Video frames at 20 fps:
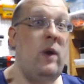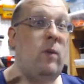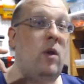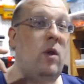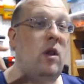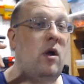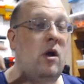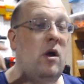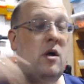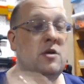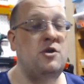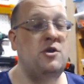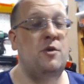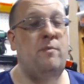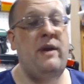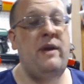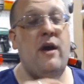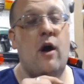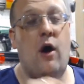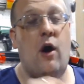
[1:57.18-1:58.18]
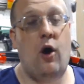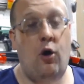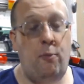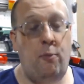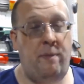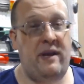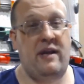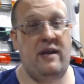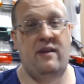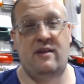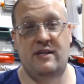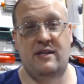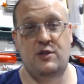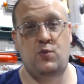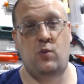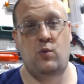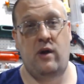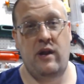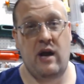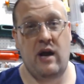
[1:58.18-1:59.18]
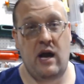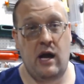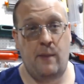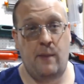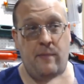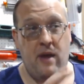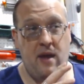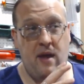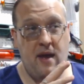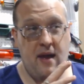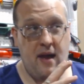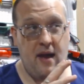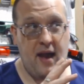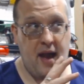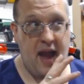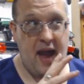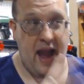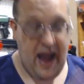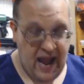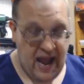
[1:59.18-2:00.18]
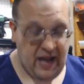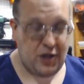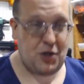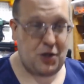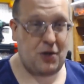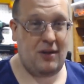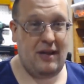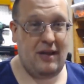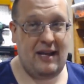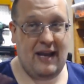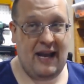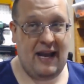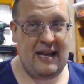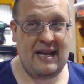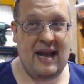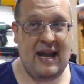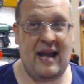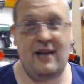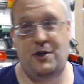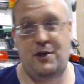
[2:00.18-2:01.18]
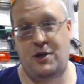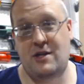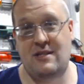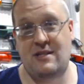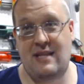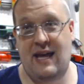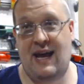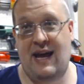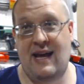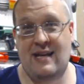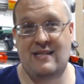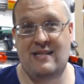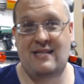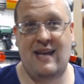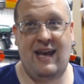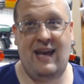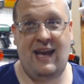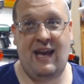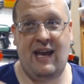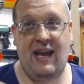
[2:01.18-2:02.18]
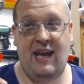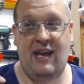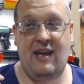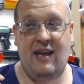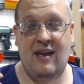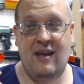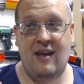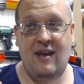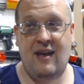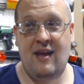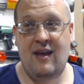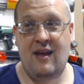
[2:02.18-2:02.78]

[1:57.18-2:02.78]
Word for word: We will also be opening this one up actually and not just as a